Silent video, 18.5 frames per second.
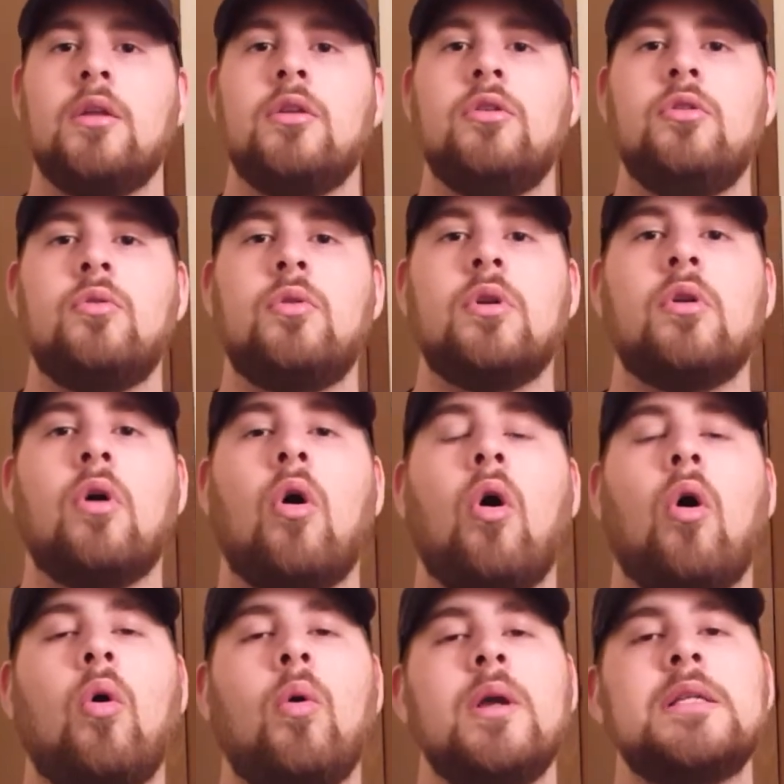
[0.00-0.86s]
You can
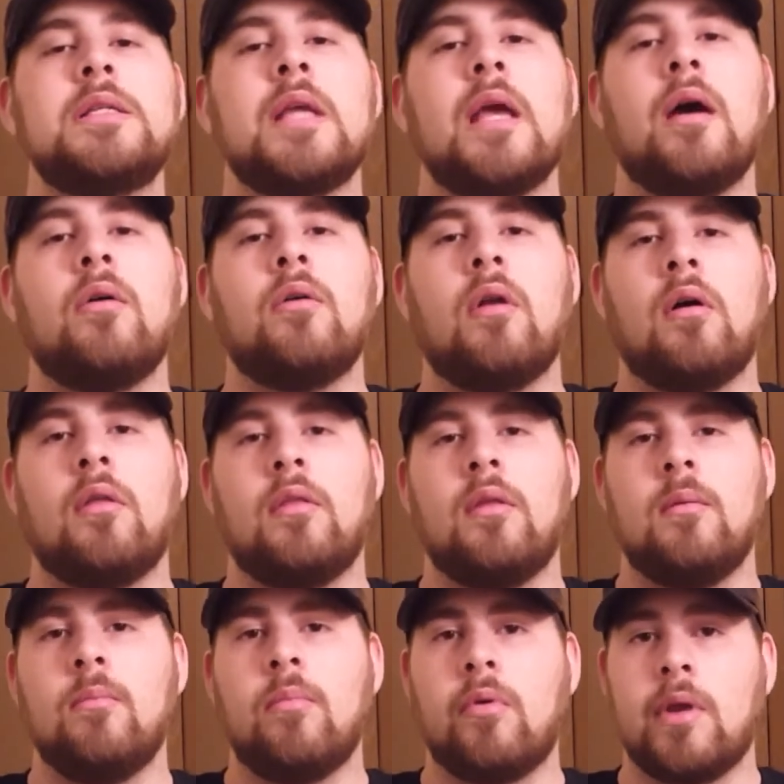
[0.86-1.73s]
always count on
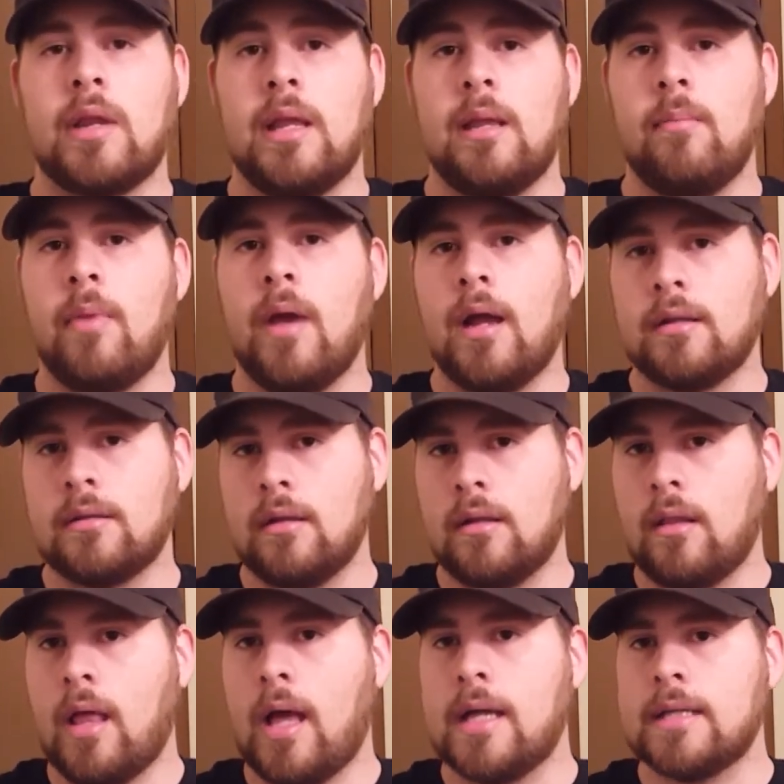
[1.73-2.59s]
them bringing back the
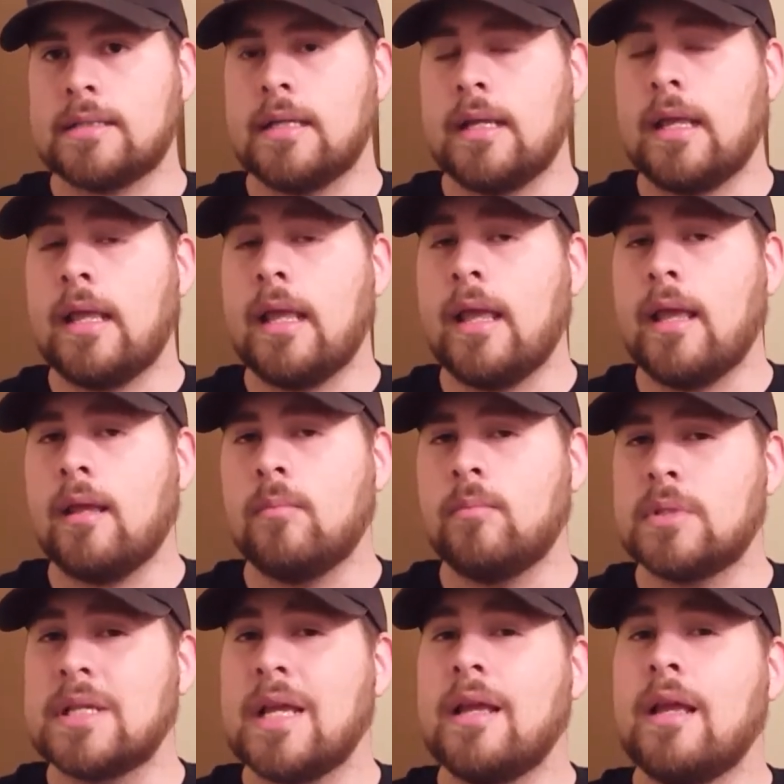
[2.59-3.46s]
classic
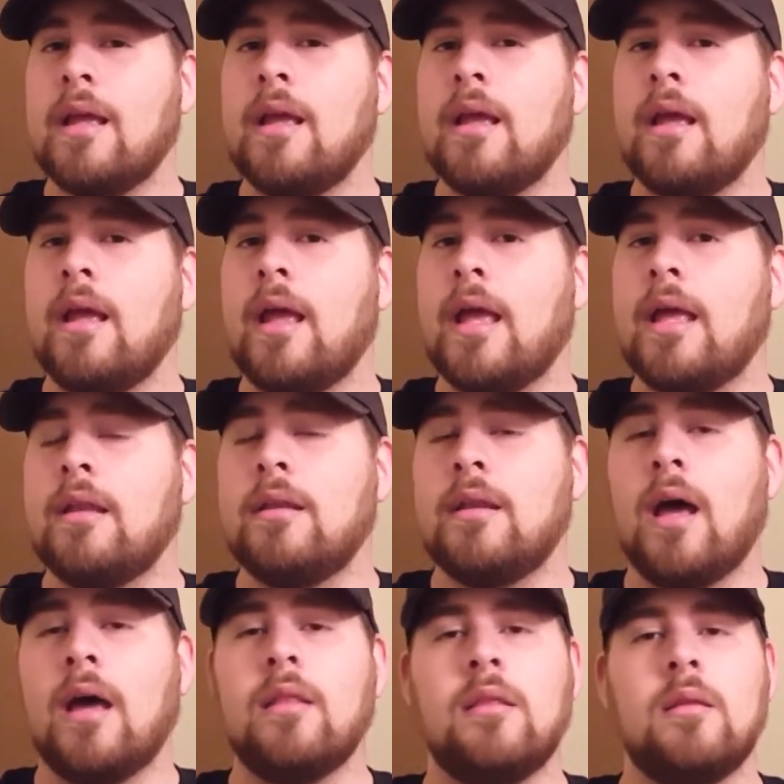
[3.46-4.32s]
games, and
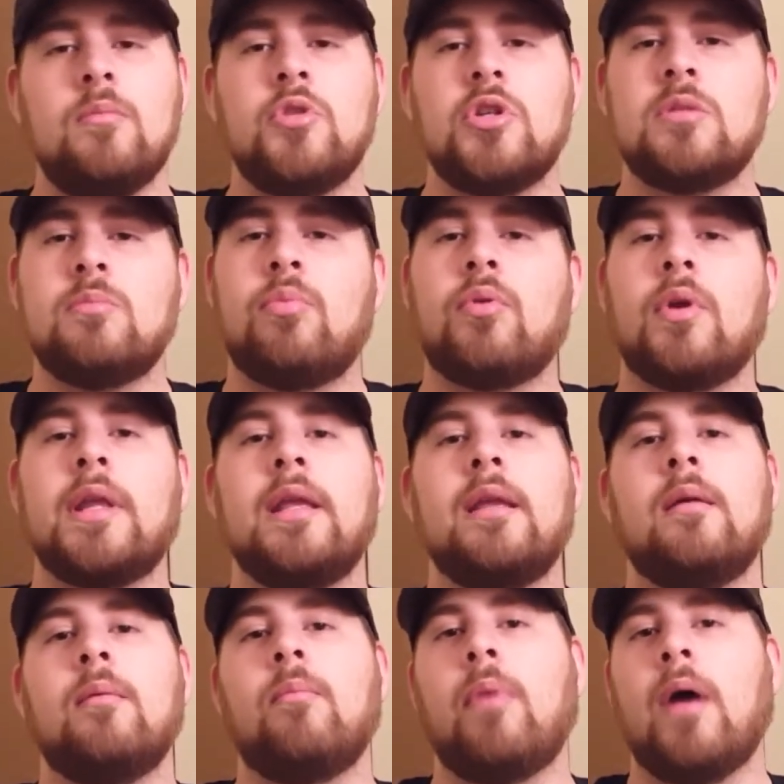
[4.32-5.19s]
not them just
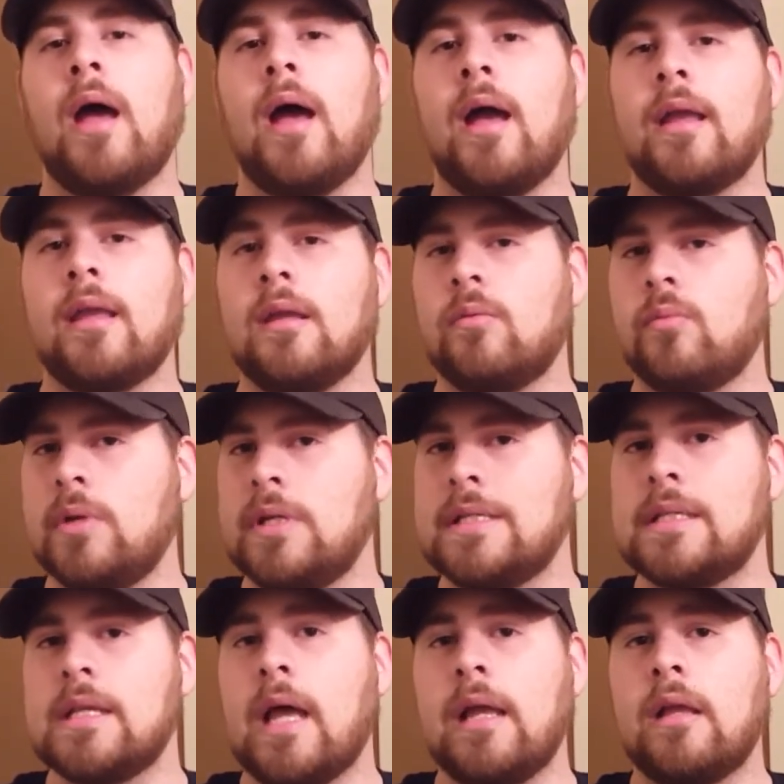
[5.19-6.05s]
bringing them back and
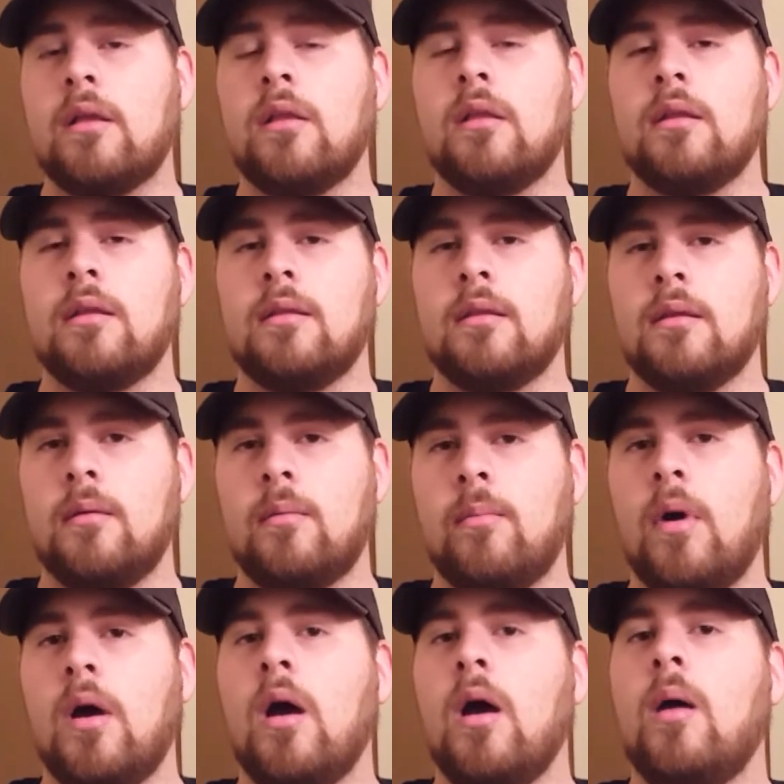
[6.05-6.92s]
recycling
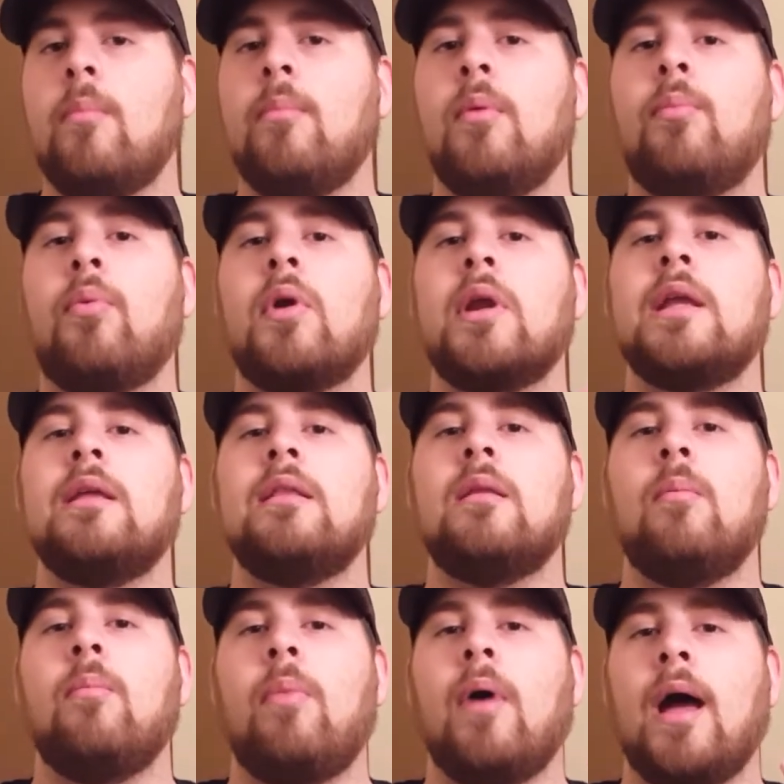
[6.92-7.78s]
them, but bringing
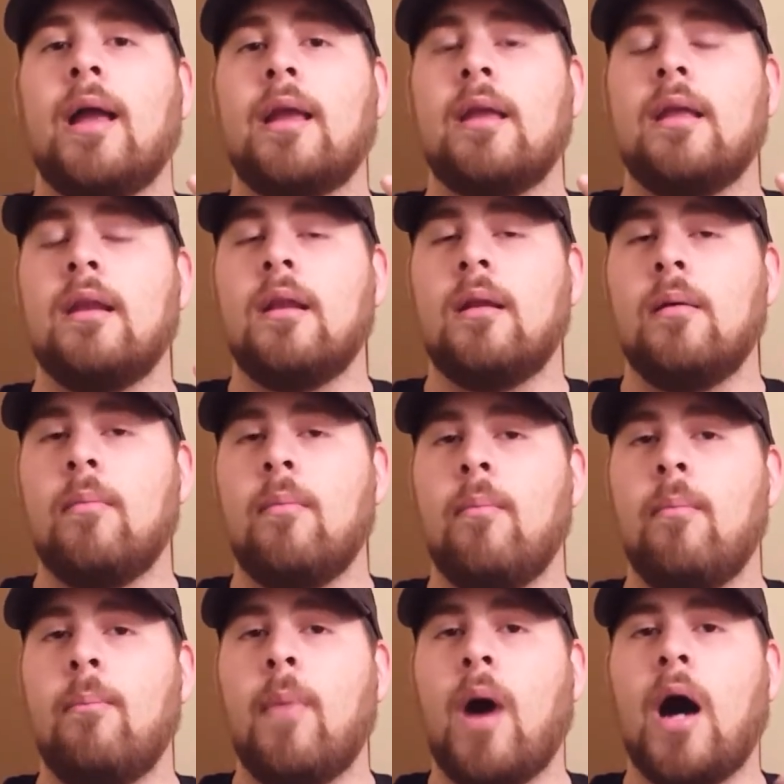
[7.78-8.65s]
them back and
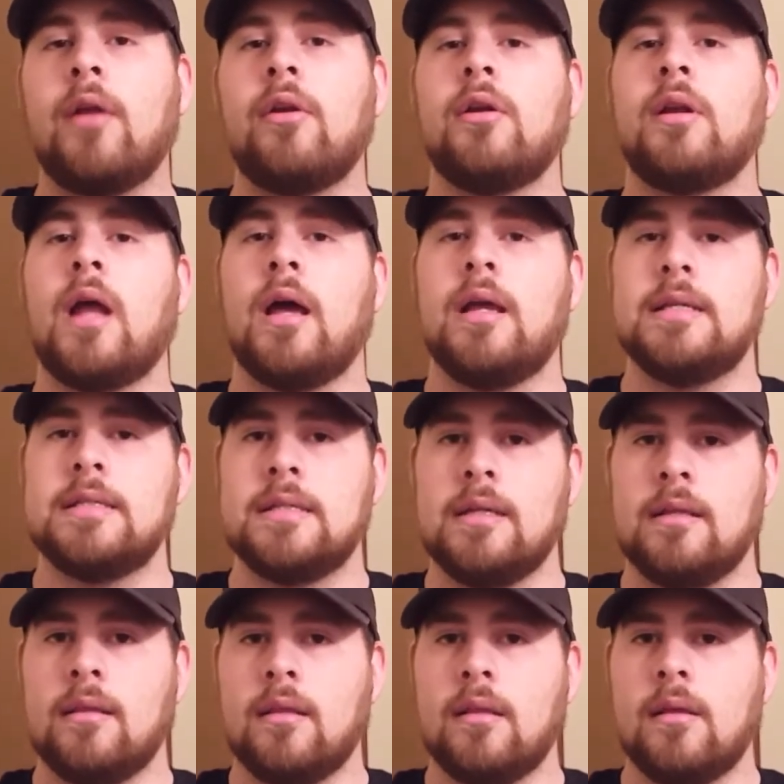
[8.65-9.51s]

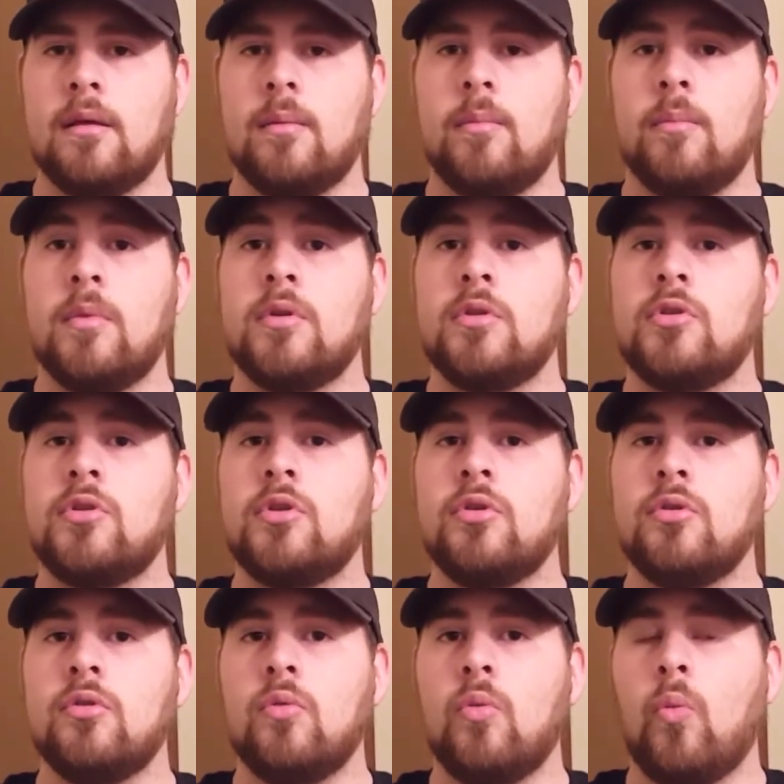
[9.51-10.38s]
modernizing them
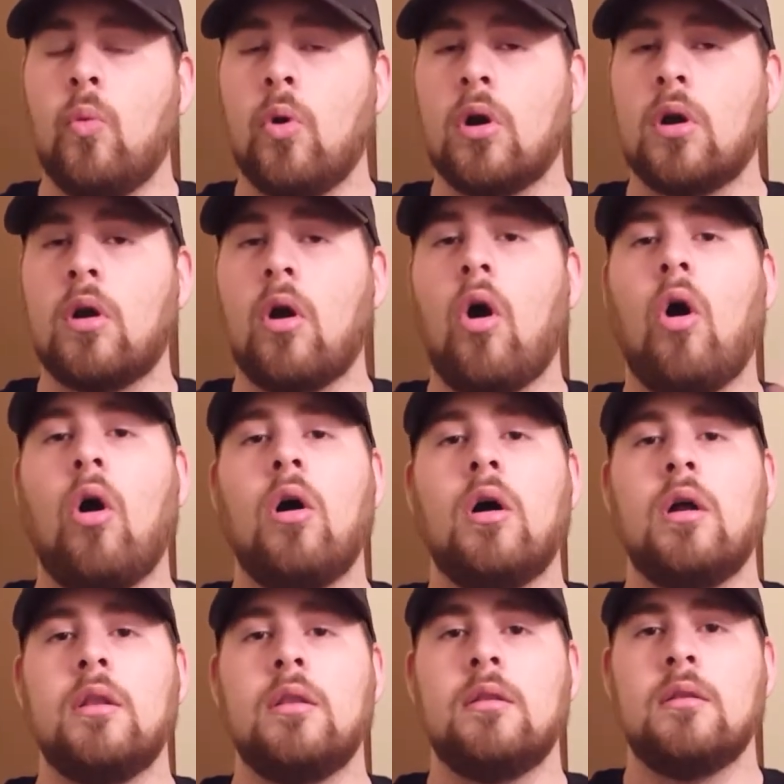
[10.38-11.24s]
to work
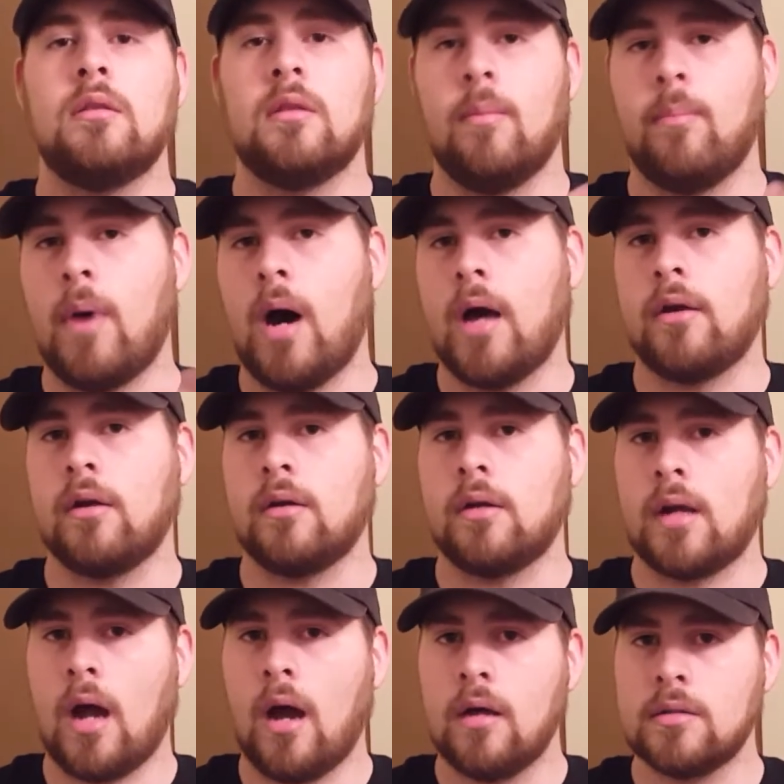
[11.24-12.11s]
on the
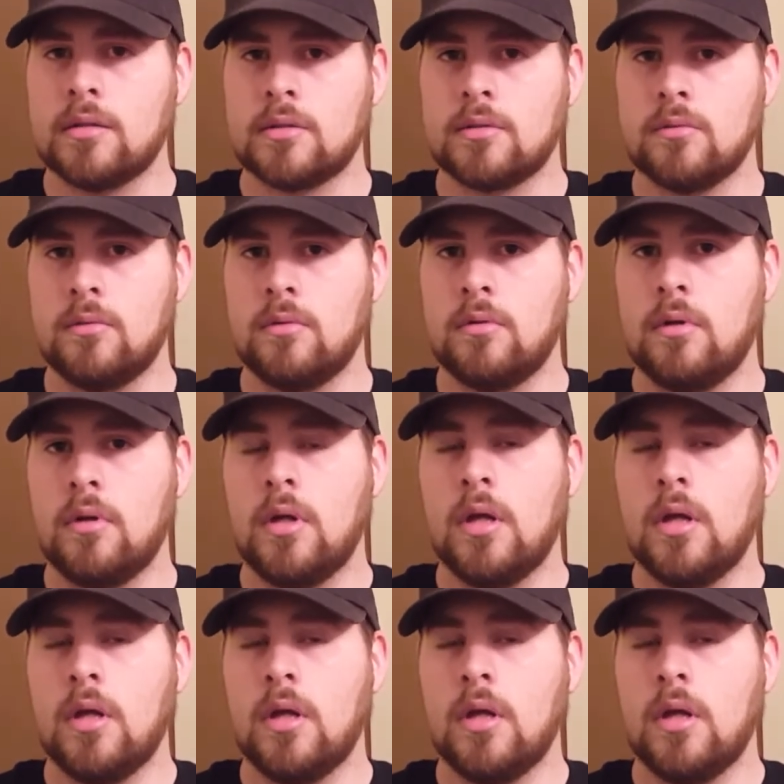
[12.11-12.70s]
modern console.